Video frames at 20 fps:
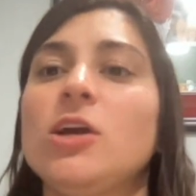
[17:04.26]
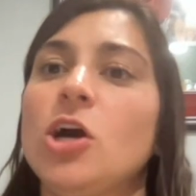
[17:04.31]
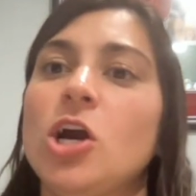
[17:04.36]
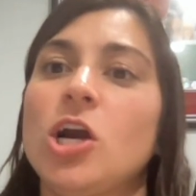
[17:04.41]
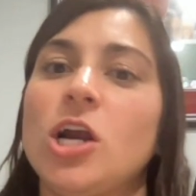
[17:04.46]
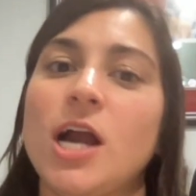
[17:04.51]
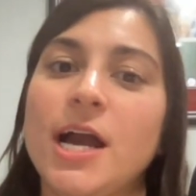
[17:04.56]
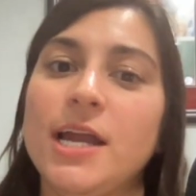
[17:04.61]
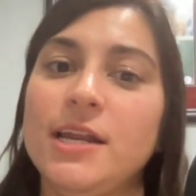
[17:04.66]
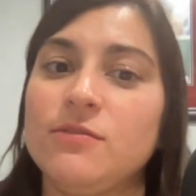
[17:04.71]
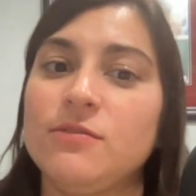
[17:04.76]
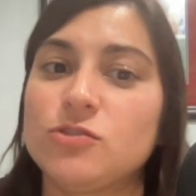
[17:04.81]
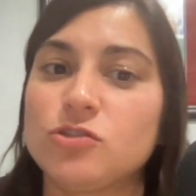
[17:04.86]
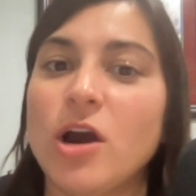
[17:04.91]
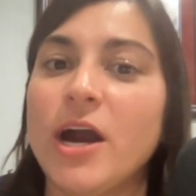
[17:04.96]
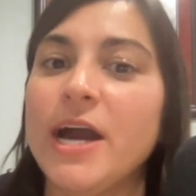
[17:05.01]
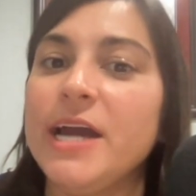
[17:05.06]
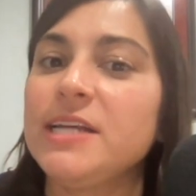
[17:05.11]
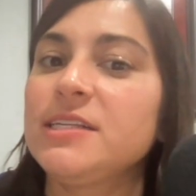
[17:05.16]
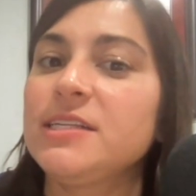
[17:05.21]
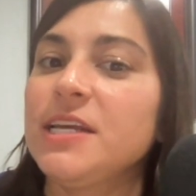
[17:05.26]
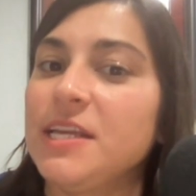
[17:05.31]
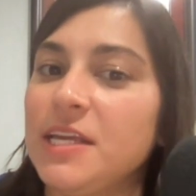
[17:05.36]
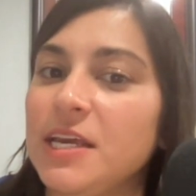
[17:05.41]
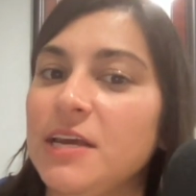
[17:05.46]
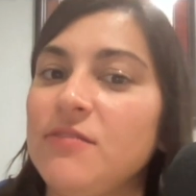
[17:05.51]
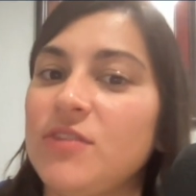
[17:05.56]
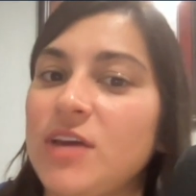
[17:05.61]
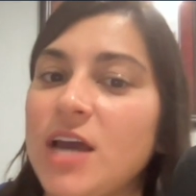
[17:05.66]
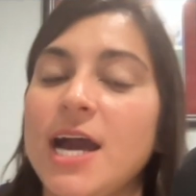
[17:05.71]
are kind of trying to
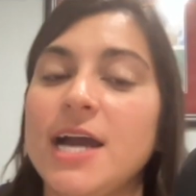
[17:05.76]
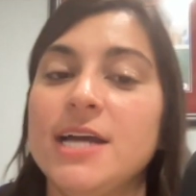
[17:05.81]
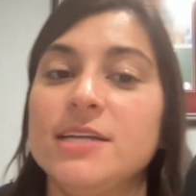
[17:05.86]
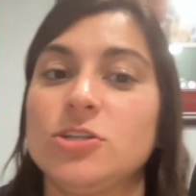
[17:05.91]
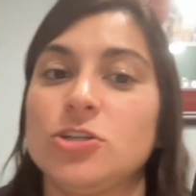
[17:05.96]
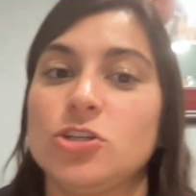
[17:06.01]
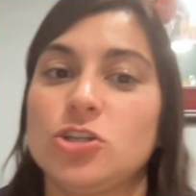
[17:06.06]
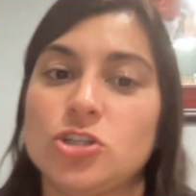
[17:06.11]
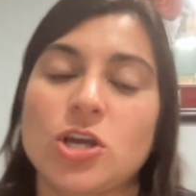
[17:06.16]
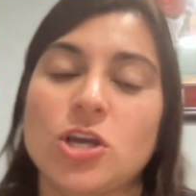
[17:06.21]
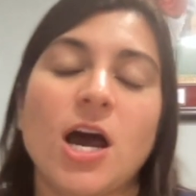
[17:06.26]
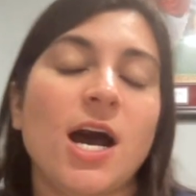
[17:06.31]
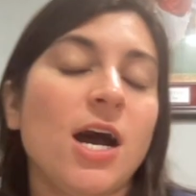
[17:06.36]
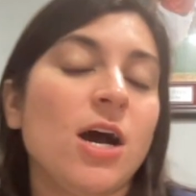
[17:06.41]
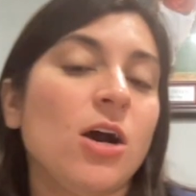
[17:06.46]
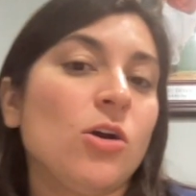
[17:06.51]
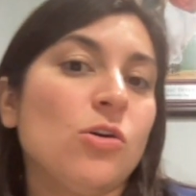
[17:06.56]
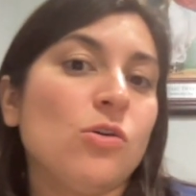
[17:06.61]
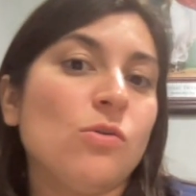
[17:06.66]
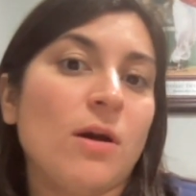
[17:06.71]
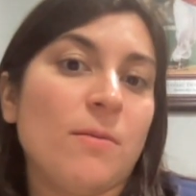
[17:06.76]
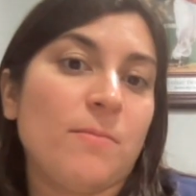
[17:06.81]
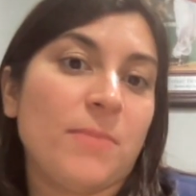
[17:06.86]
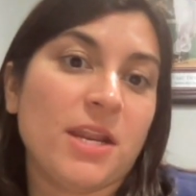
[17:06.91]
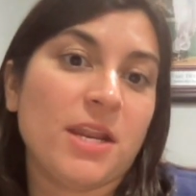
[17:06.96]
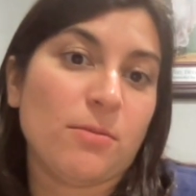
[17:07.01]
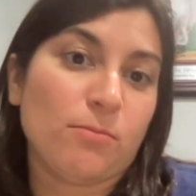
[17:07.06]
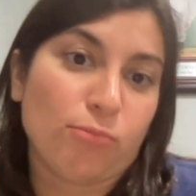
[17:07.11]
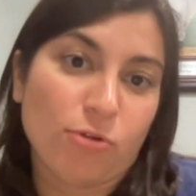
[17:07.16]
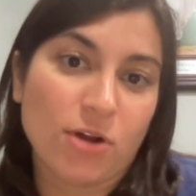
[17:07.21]
give guys a shot who have
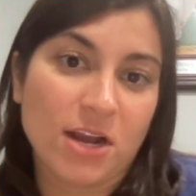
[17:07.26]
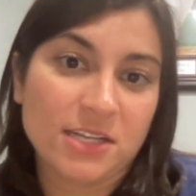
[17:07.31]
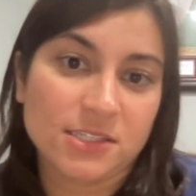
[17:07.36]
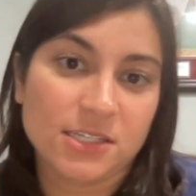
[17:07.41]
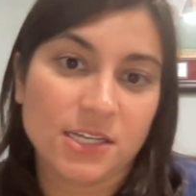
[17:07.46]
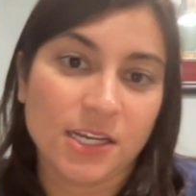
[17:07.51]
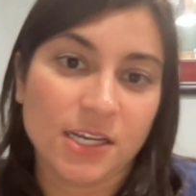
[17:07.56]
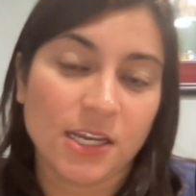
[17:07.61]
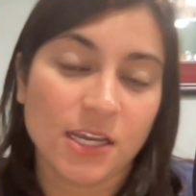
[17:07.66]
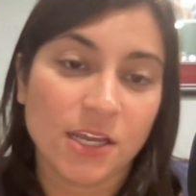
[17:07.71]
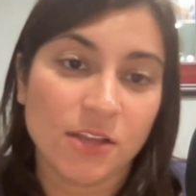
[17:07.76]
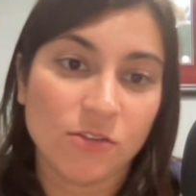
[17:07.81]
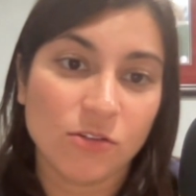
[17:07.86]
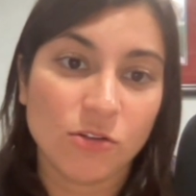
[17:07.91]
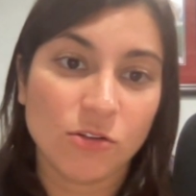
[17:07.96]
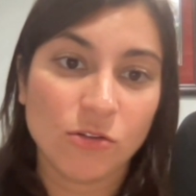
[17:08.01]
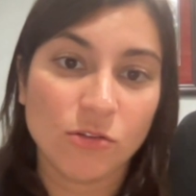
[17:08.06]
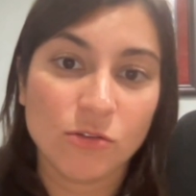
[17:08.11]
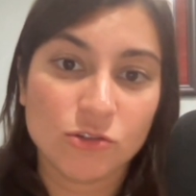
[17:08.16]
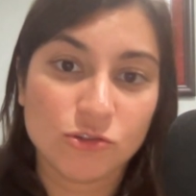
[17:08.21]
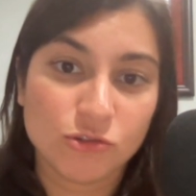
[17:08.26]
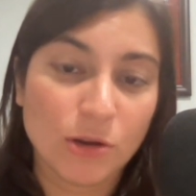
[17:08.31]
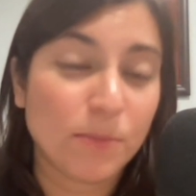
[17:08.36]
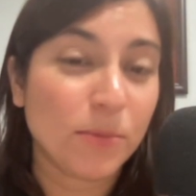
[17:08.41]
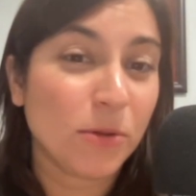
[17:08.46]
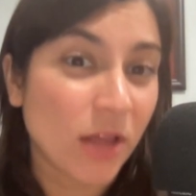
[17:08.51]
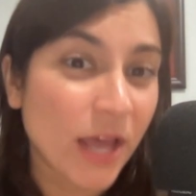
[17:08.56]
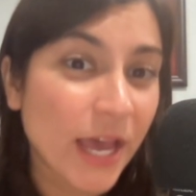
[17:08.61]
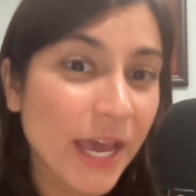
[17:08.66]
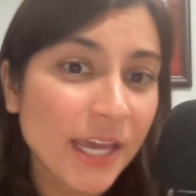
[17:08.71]
been impressing in
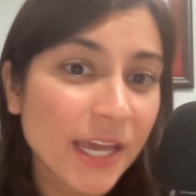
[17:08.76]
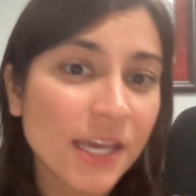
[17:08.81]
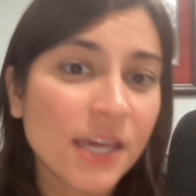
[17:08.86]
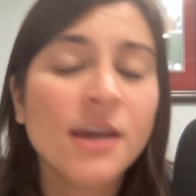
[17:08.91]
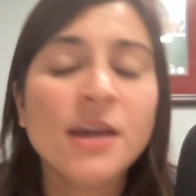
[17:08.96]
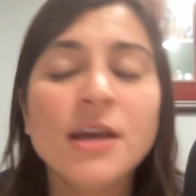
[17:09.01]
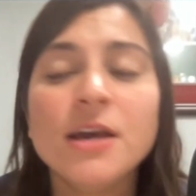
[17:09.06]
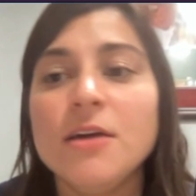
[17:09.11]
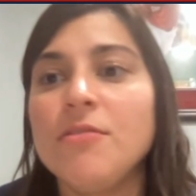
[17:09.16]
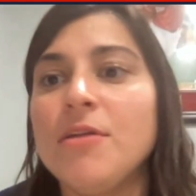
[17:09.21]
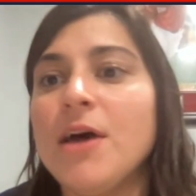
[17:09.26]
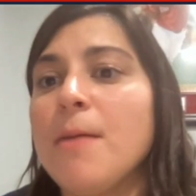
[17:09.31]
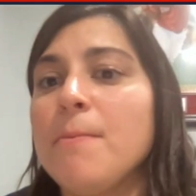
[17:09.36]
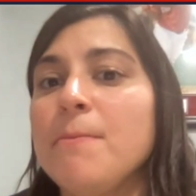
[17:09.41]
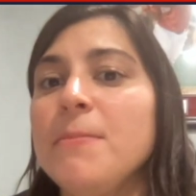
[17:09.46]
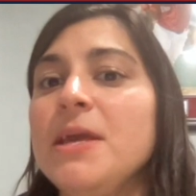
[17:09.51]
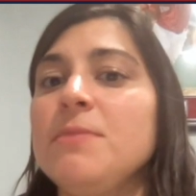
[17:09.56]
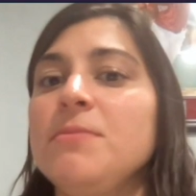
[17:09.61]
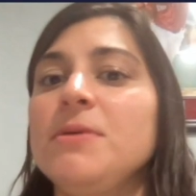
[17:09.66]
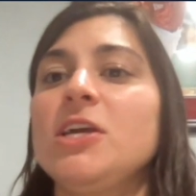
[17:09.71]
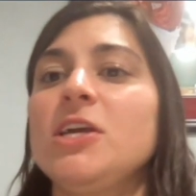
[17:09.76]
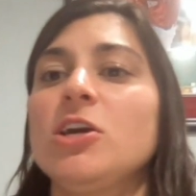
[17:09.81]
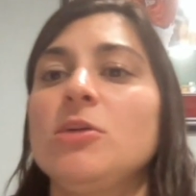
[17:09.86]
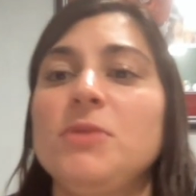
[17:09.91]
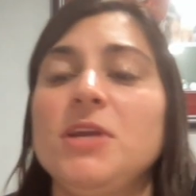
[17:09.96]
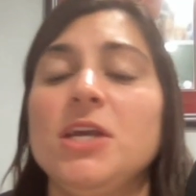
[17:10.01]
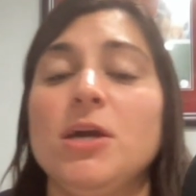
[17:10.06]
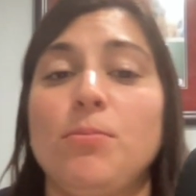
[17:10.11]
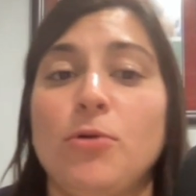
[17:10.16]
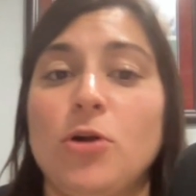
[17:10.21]
AAA that maybe could
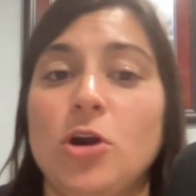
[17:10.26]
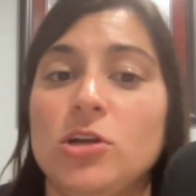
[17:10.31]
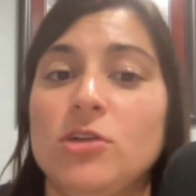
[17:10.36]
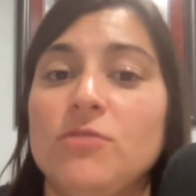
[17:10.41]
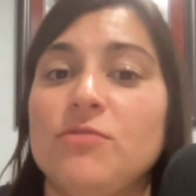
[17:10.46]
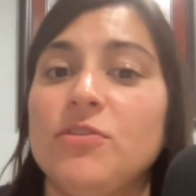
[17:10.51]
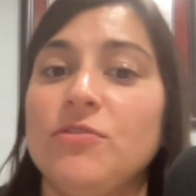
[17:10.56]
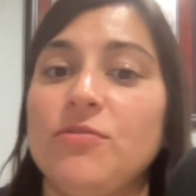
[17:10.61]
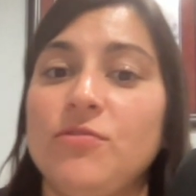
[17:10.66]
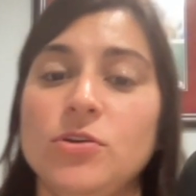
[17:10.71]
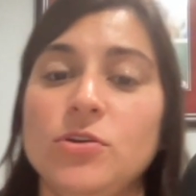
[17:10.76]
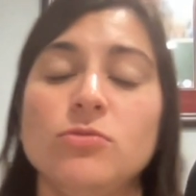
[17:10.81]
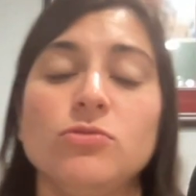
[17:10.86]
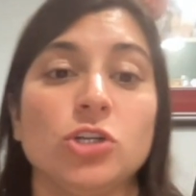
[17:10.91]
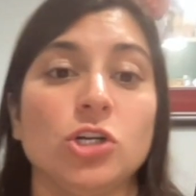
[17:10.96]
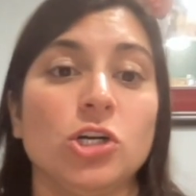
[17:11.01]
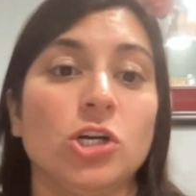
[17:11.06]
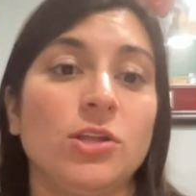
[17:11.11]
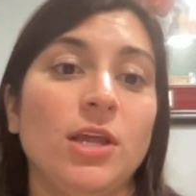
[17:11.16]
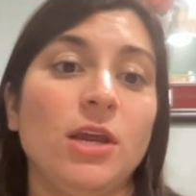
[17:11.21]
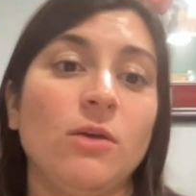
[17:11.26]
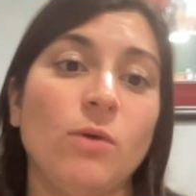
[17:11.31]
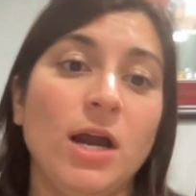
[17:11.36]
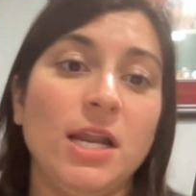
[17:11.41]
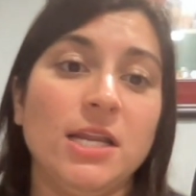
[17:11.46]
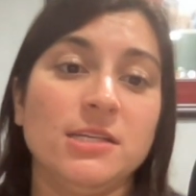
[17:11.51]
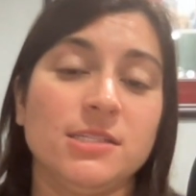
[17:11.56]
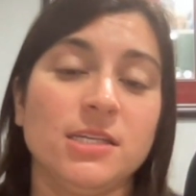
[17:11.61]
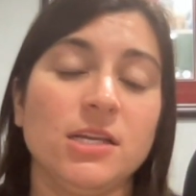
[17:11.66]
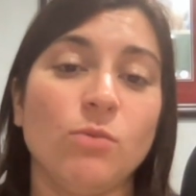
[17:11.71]
be a part of the future. And they
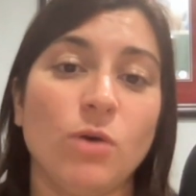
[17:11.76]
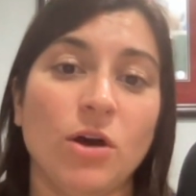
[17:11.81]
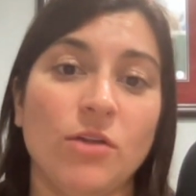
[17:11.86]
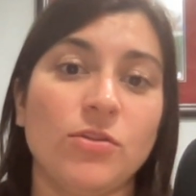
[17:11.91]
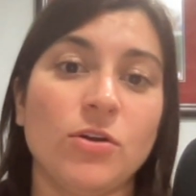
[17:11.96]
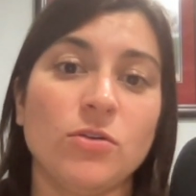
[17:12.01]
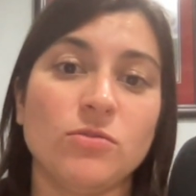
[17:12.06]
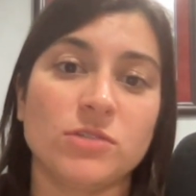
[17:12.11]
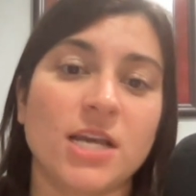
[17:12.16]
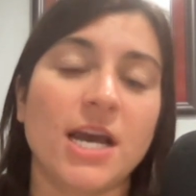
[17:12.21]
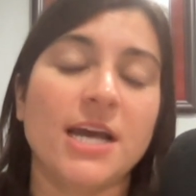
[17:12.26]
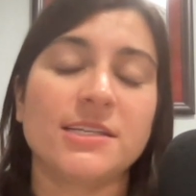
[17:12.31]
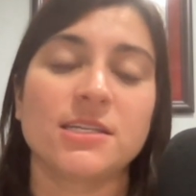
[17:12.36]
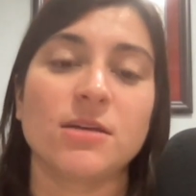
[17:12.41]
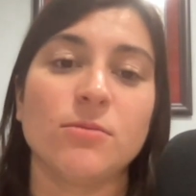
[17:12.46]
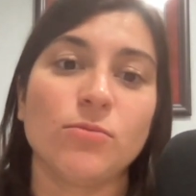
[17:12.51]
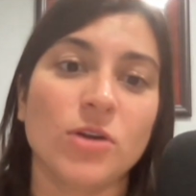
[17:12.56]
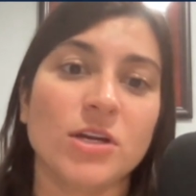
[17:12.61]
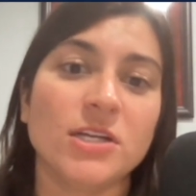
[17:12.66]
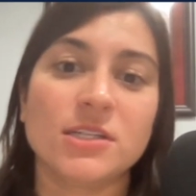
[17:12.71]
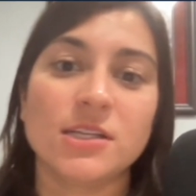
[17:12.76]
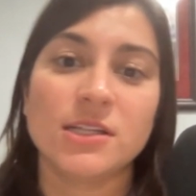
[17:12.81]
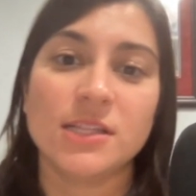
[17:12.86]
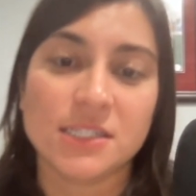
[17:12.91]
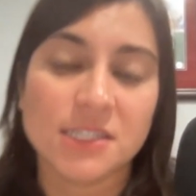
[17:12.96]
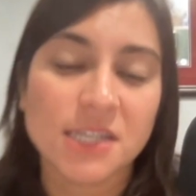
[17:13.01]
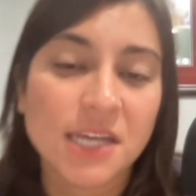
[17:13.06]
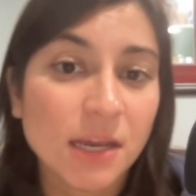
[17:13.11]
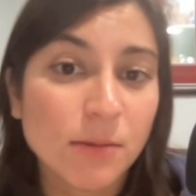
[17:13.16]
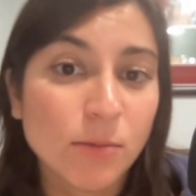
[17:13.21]
want to see what those guys can bring to the
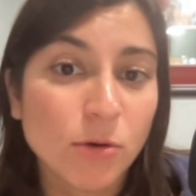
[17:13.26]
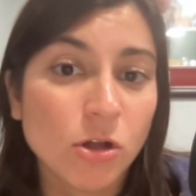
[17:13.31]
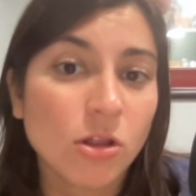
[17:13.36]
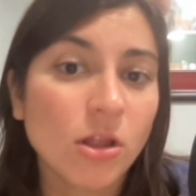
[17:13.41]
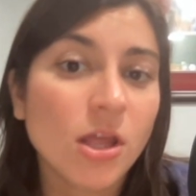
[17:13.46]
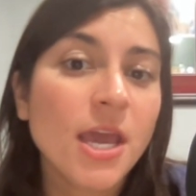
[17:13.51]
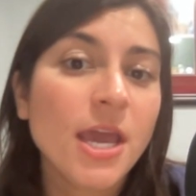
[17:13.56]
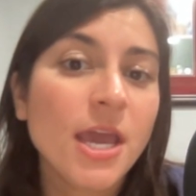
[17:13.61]
table